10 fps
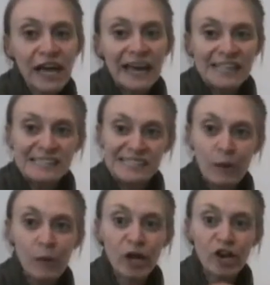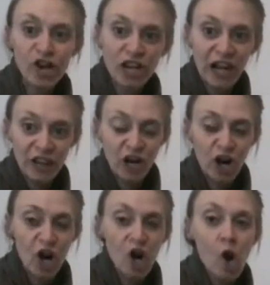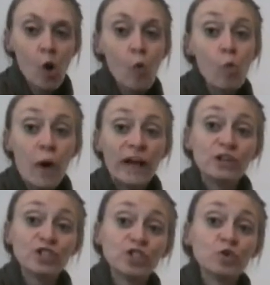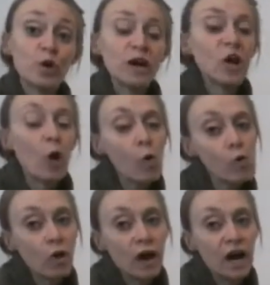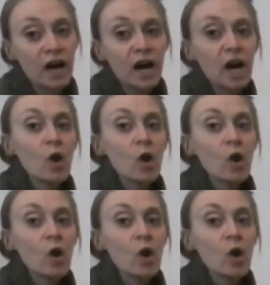in some way or another what your story or